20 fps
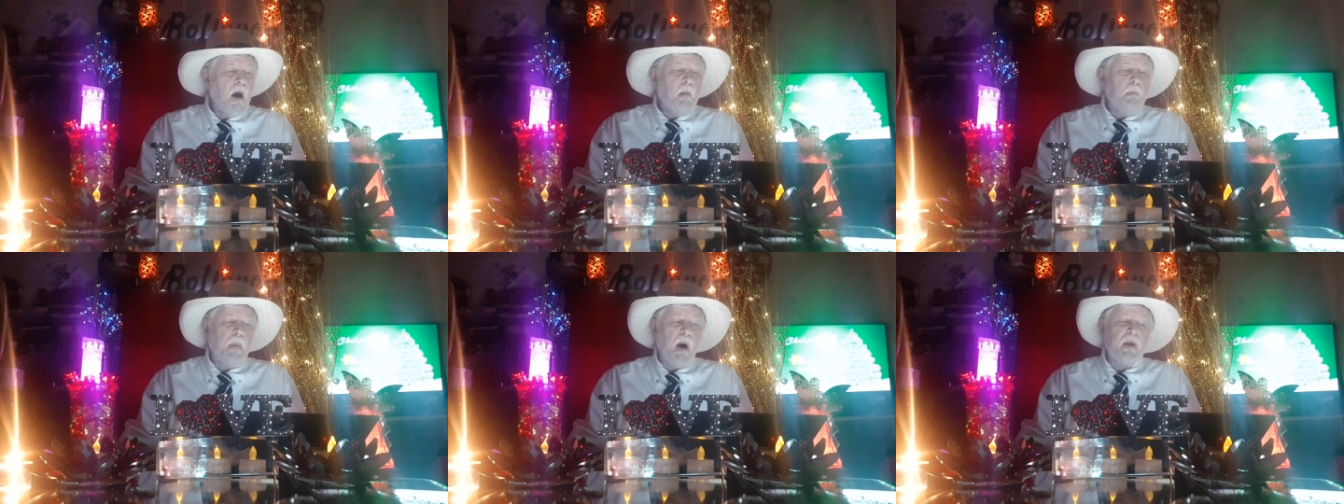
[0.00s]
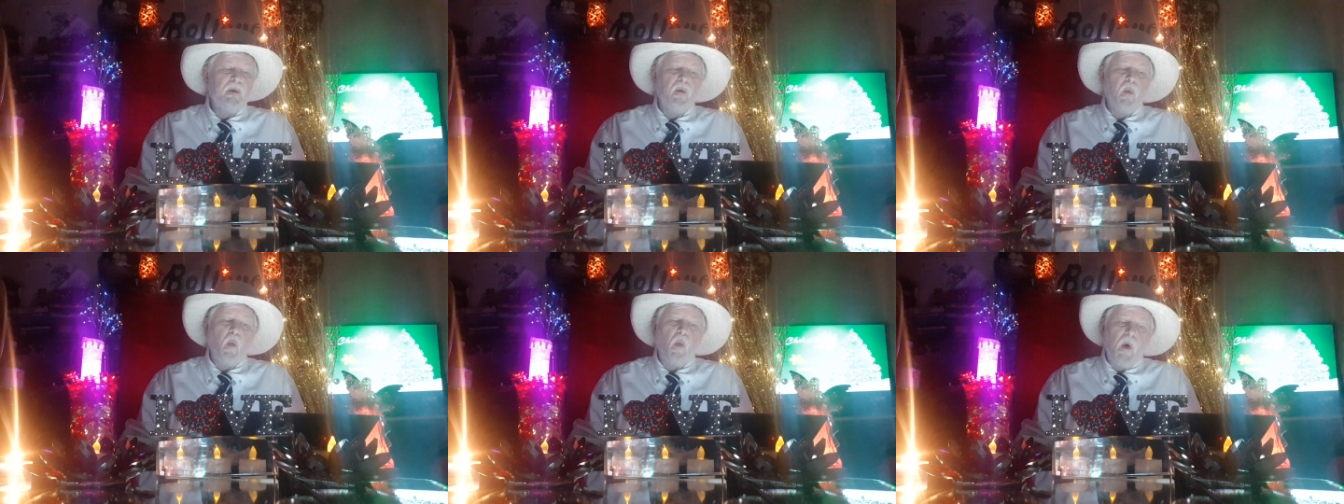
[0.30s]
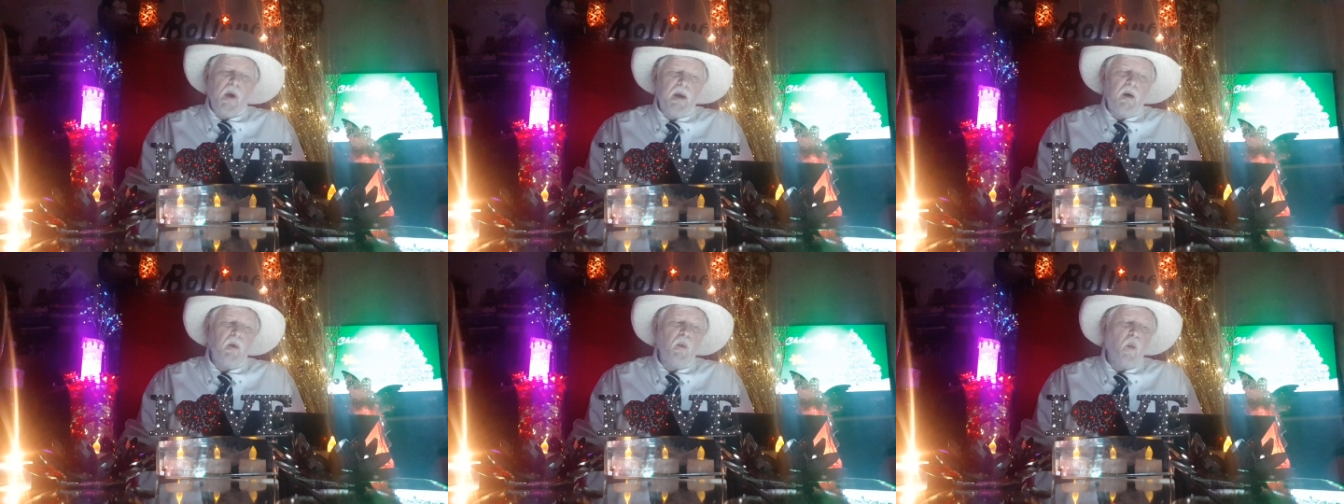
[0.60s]
but
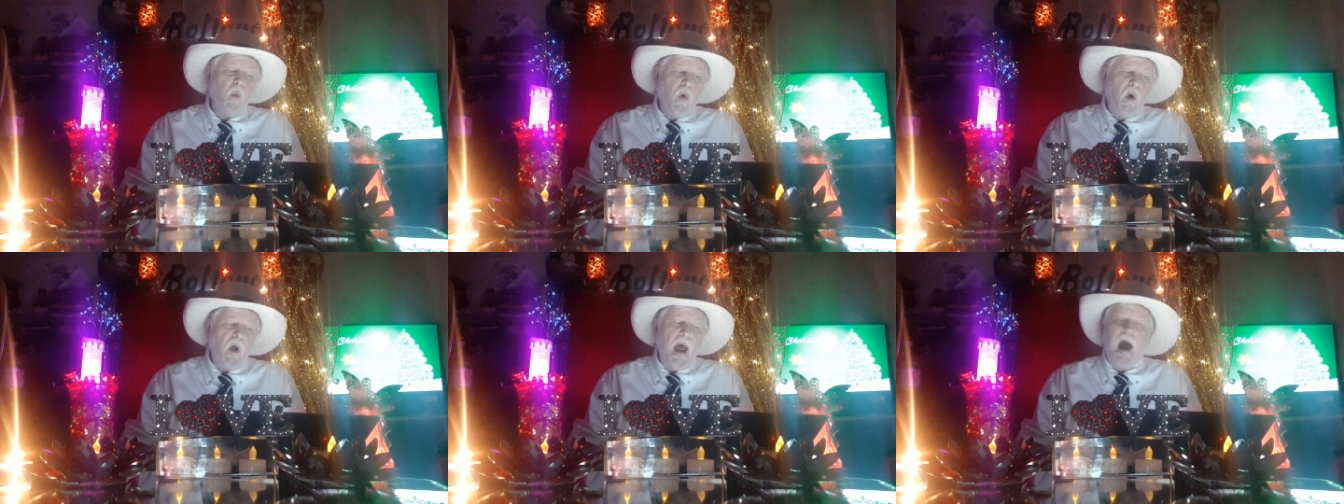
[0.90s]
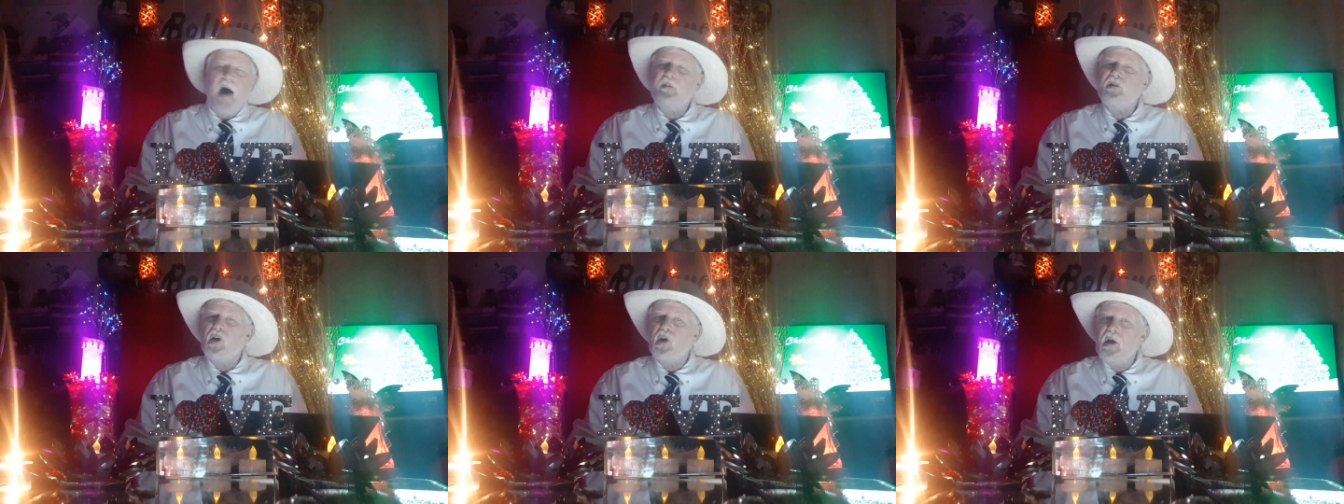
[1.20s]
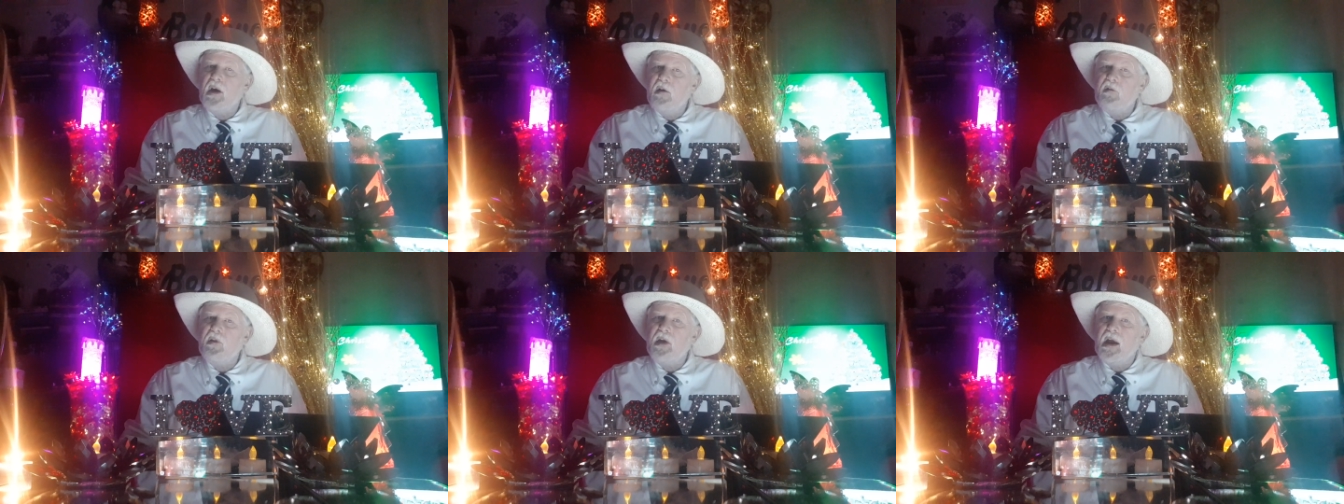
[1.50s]
we will have to
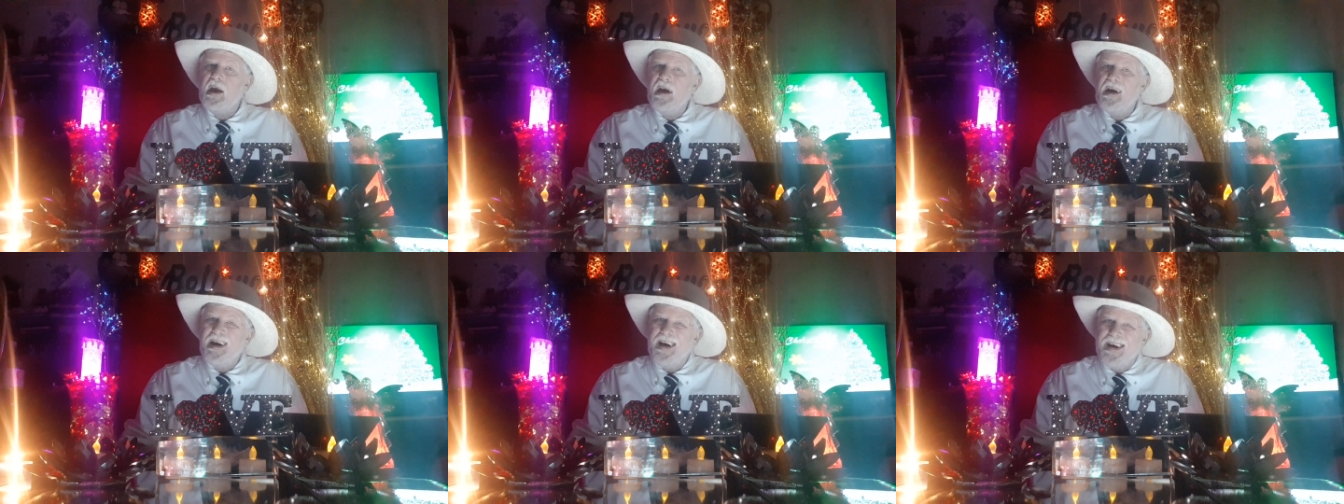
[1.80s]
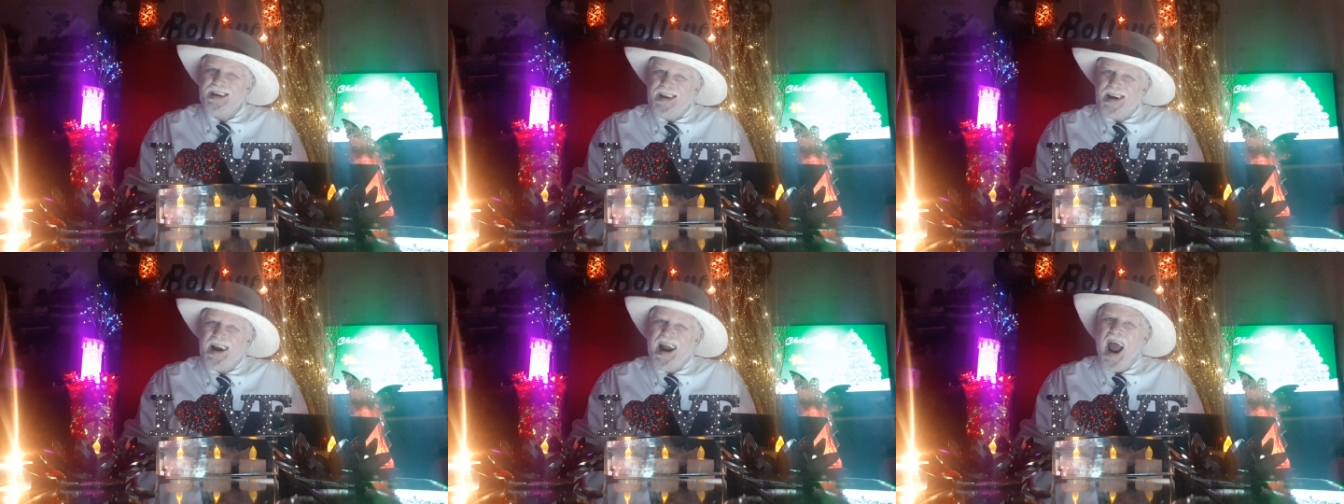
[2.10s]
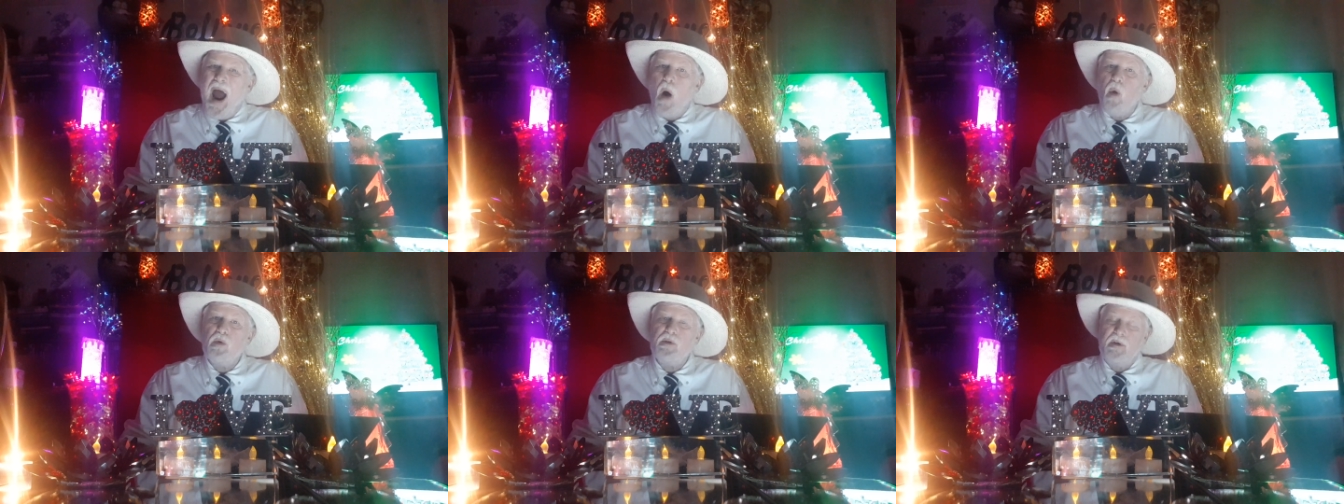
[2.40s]
giving an
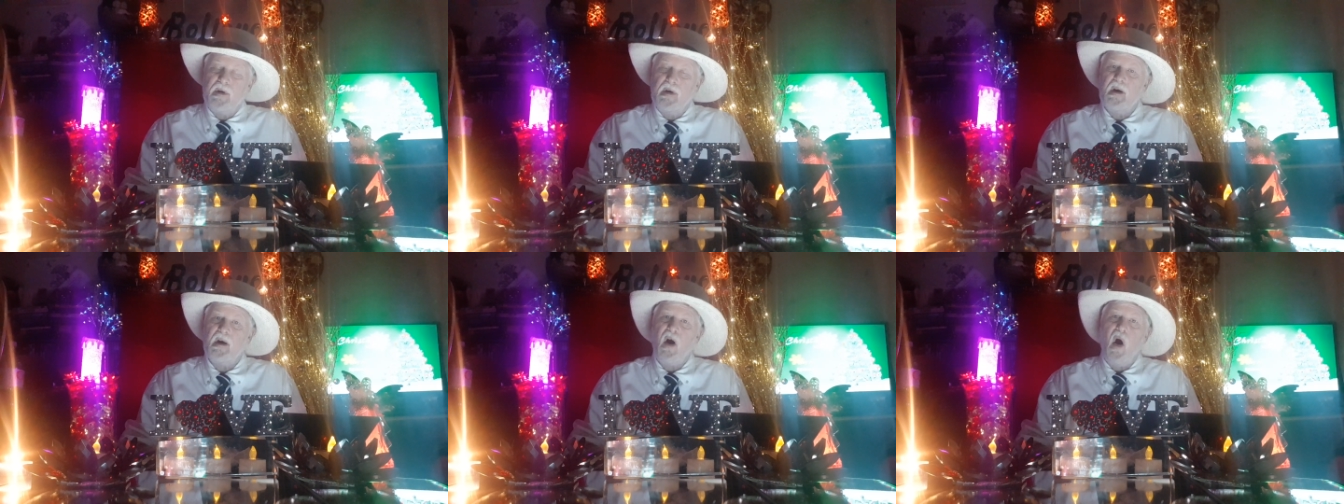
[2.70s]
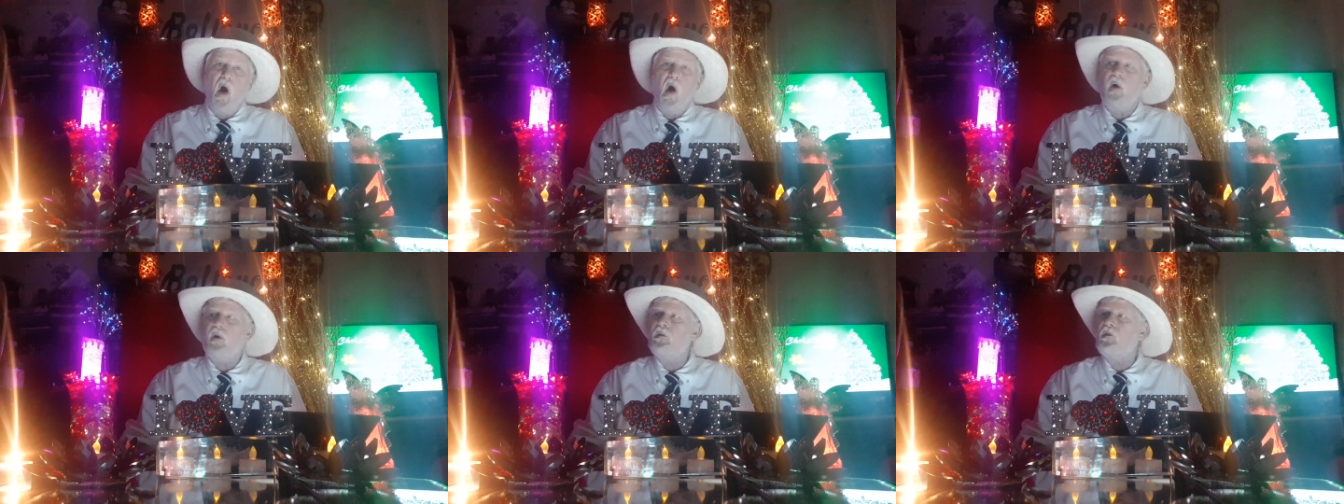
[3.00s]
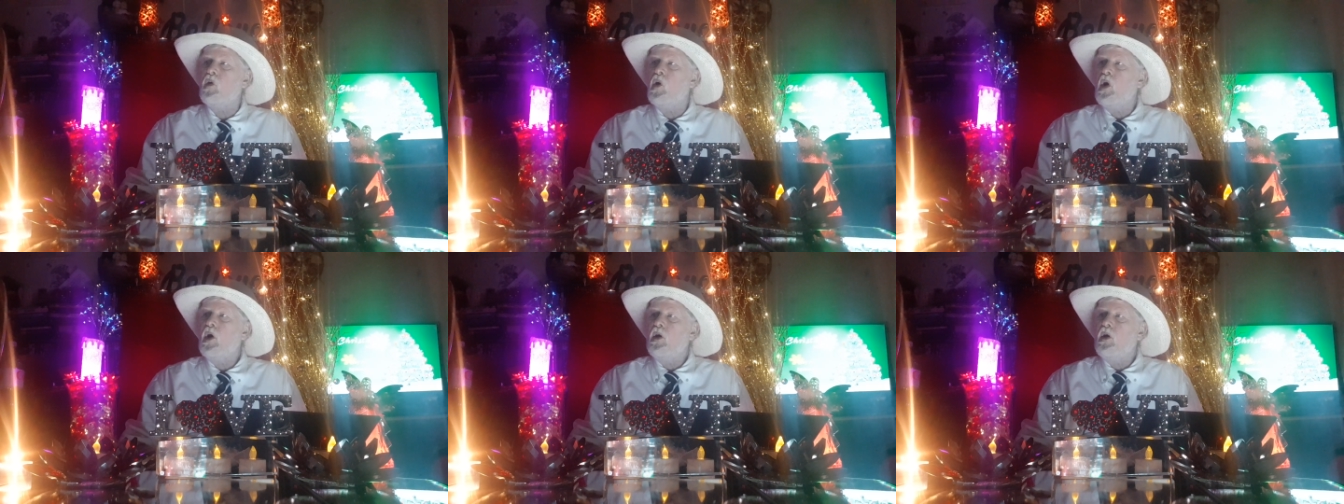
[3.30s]
accounting of